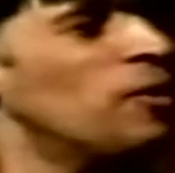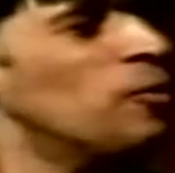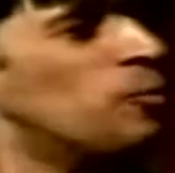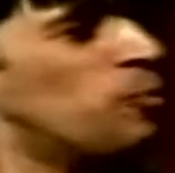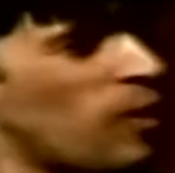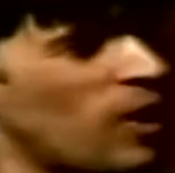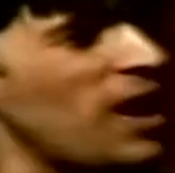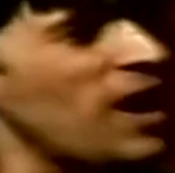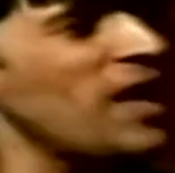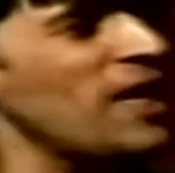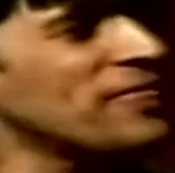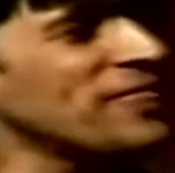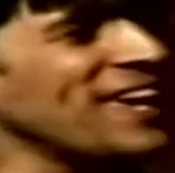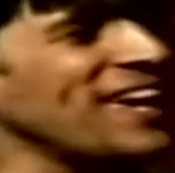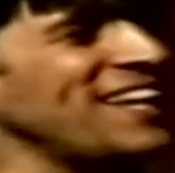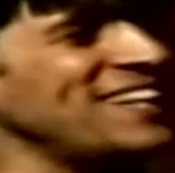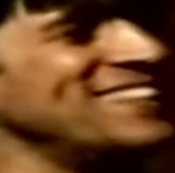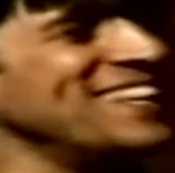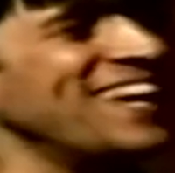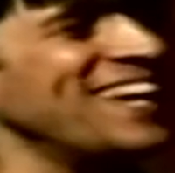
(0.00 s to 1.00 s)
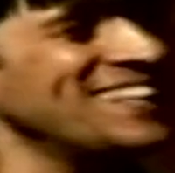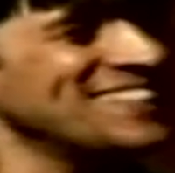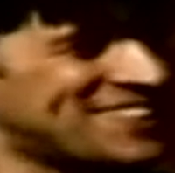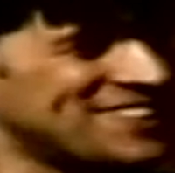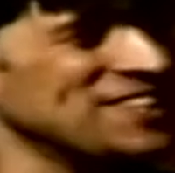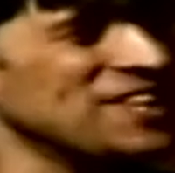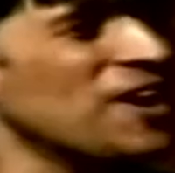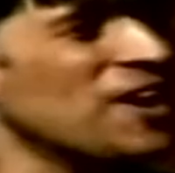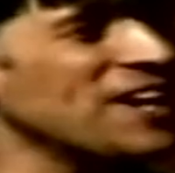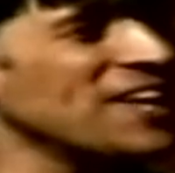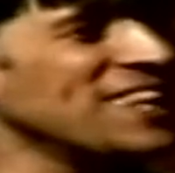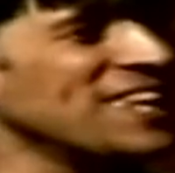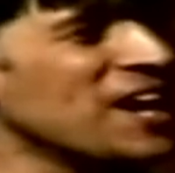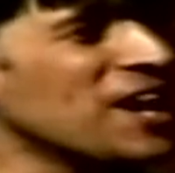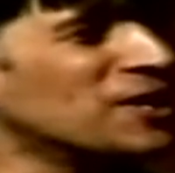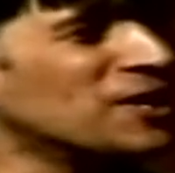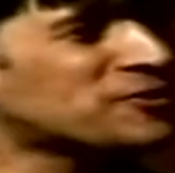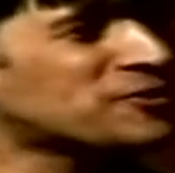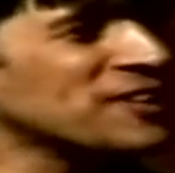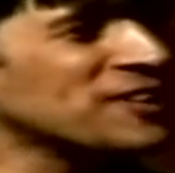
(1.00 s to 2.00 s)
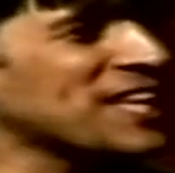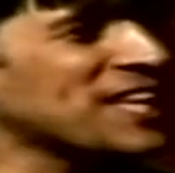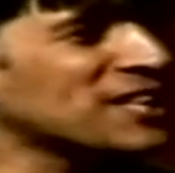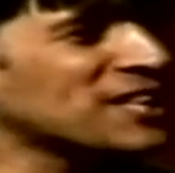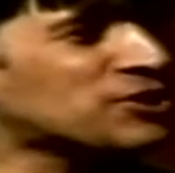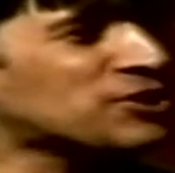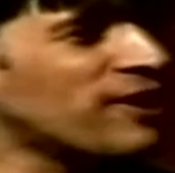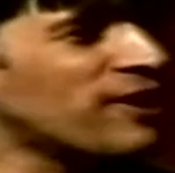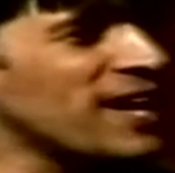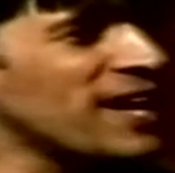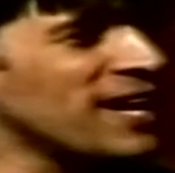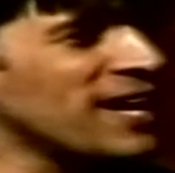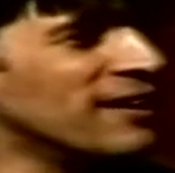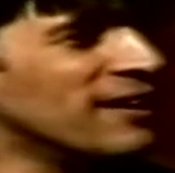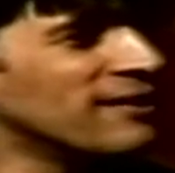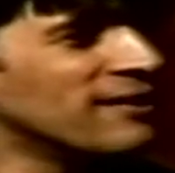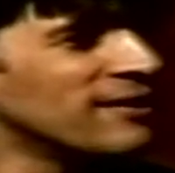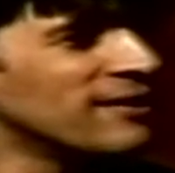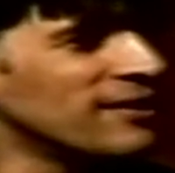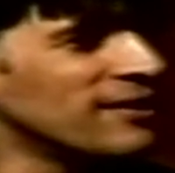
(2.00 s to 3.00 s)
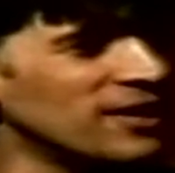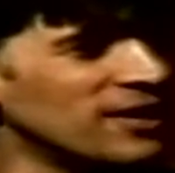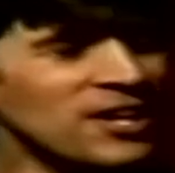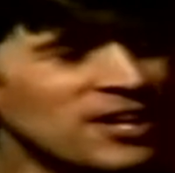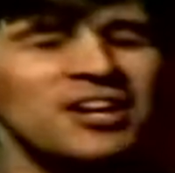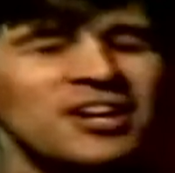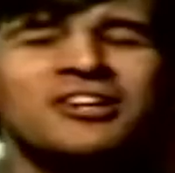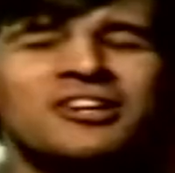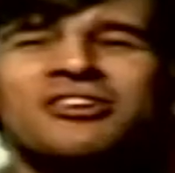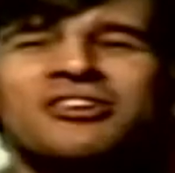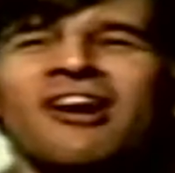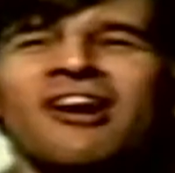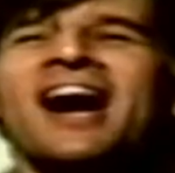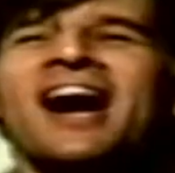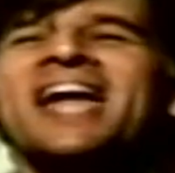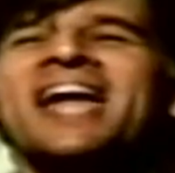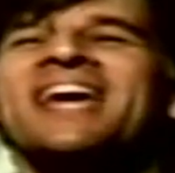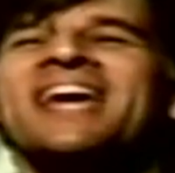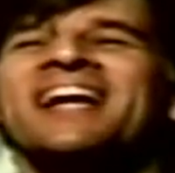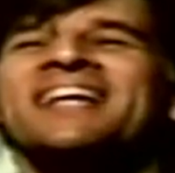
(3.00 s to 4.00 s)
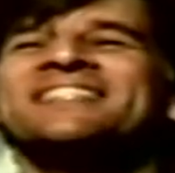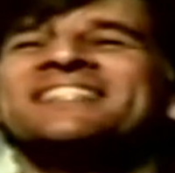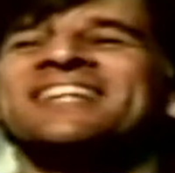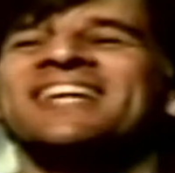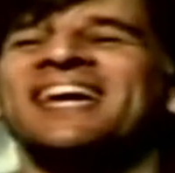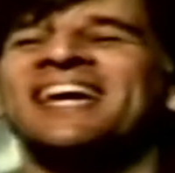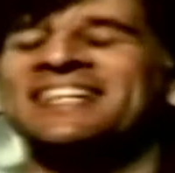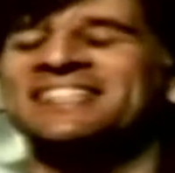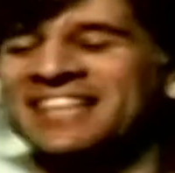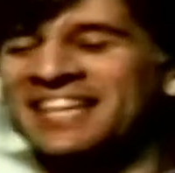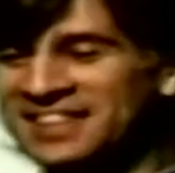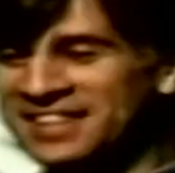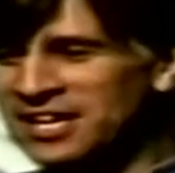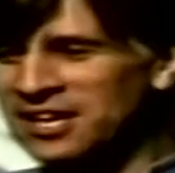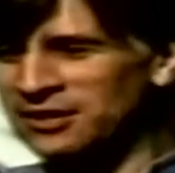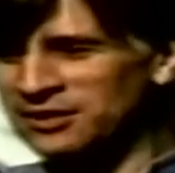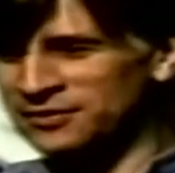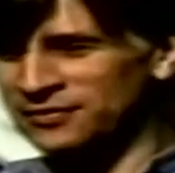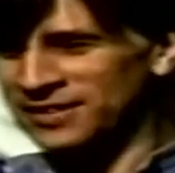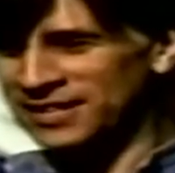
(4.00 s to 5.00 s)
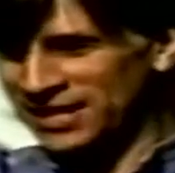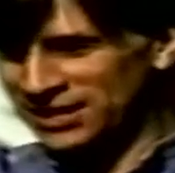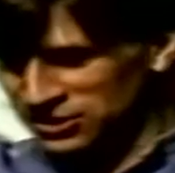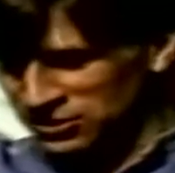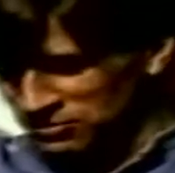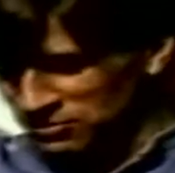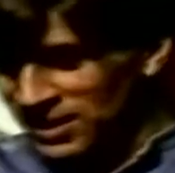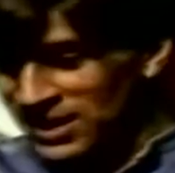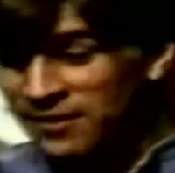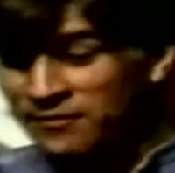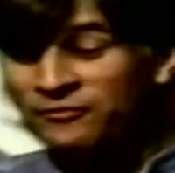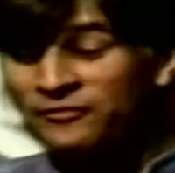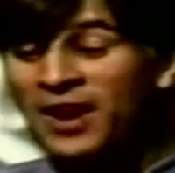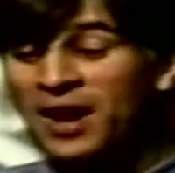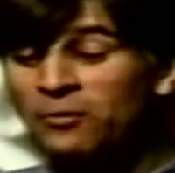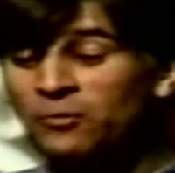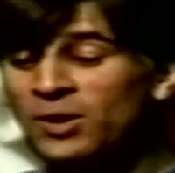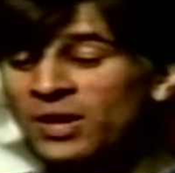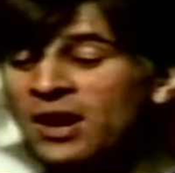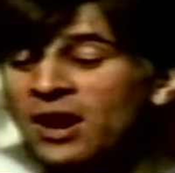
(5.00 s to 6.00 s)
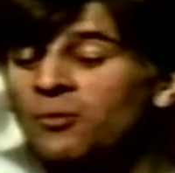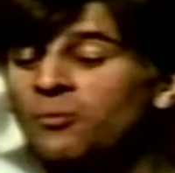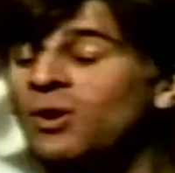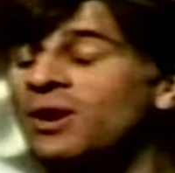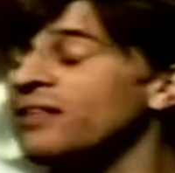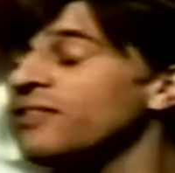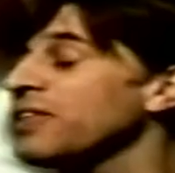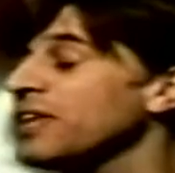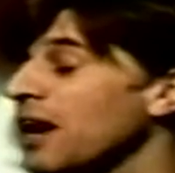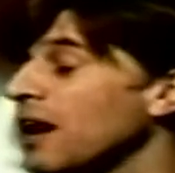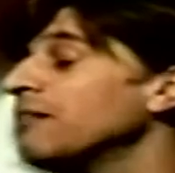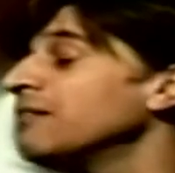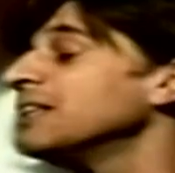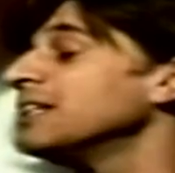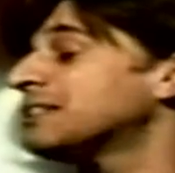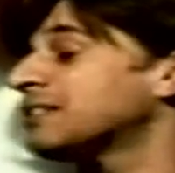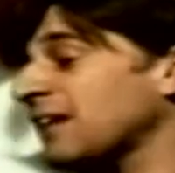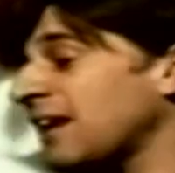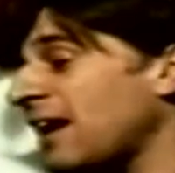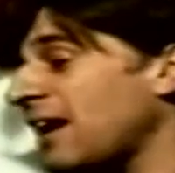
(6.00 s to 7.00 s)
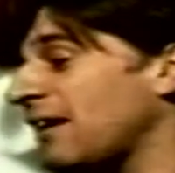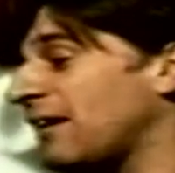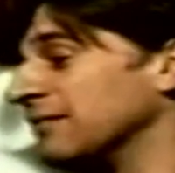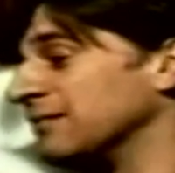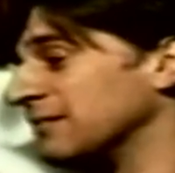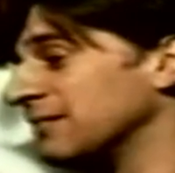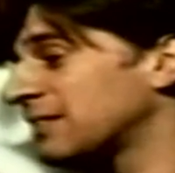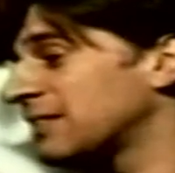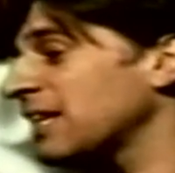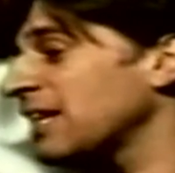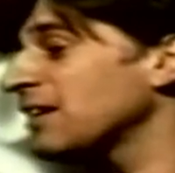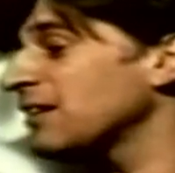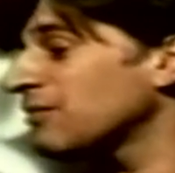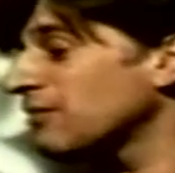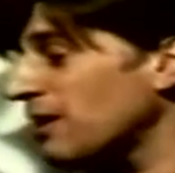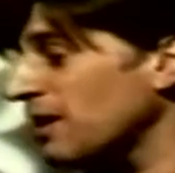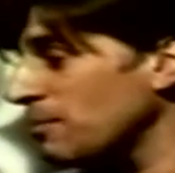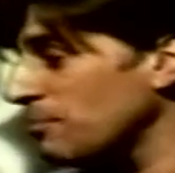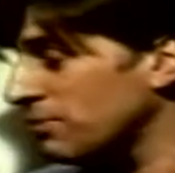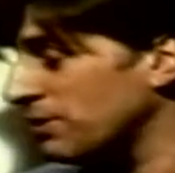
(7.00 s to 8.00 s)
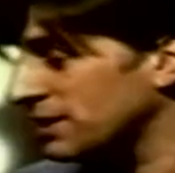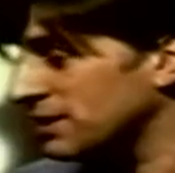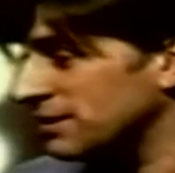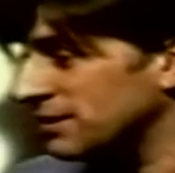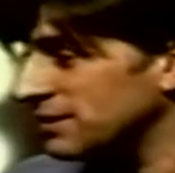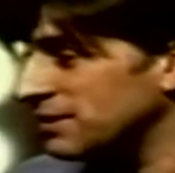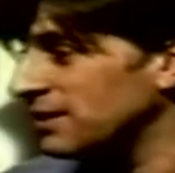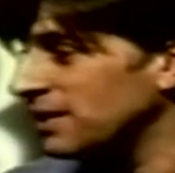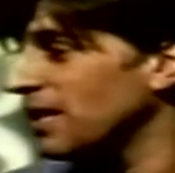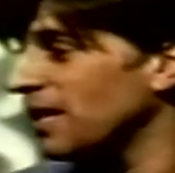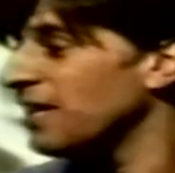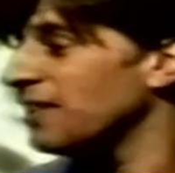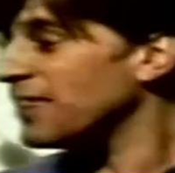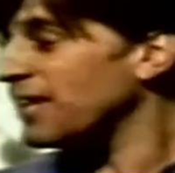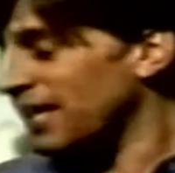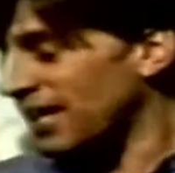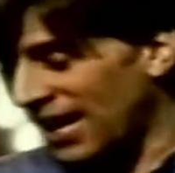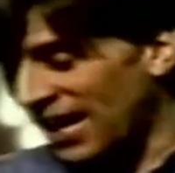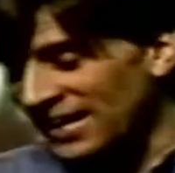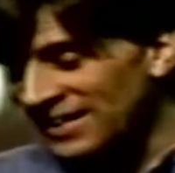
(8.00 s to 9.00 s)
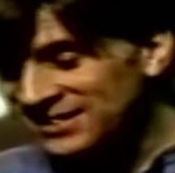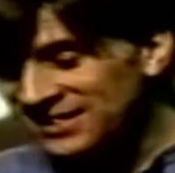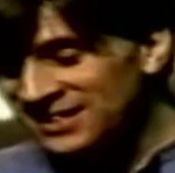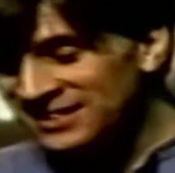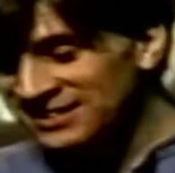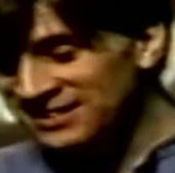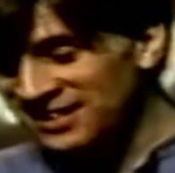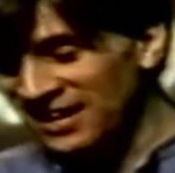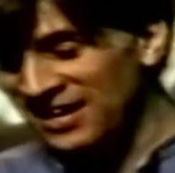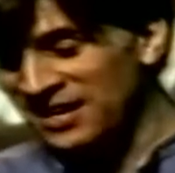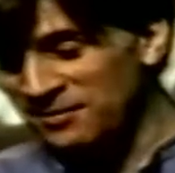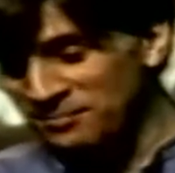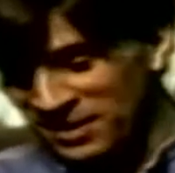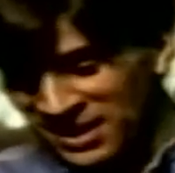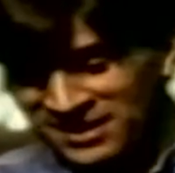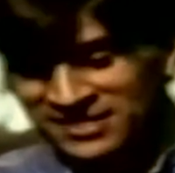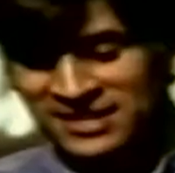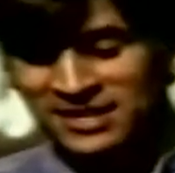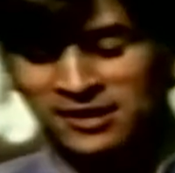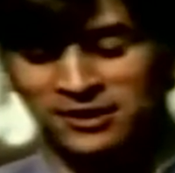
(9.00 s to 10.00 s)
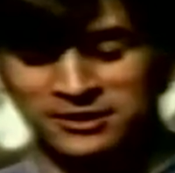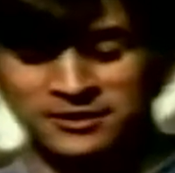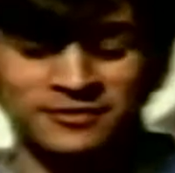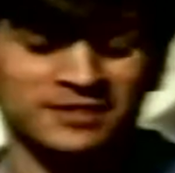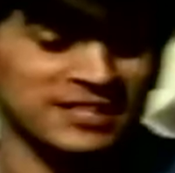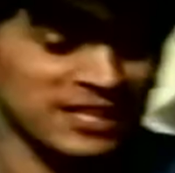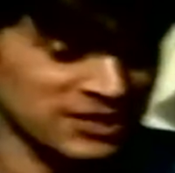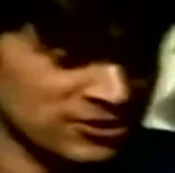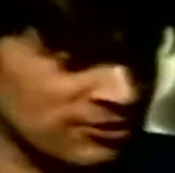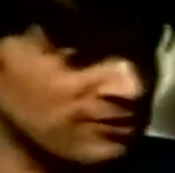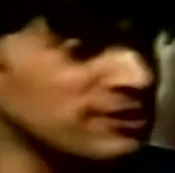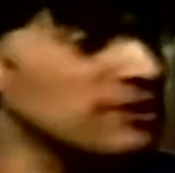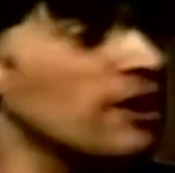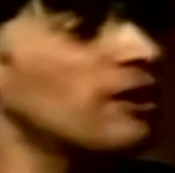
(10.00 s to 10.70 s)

Worthing is not in the Oxford Dictionary. Croydon is in the Oxford Dictionary. In fact, we are one of the only towns in Great Britain that has its name in the Oxford Dictionary.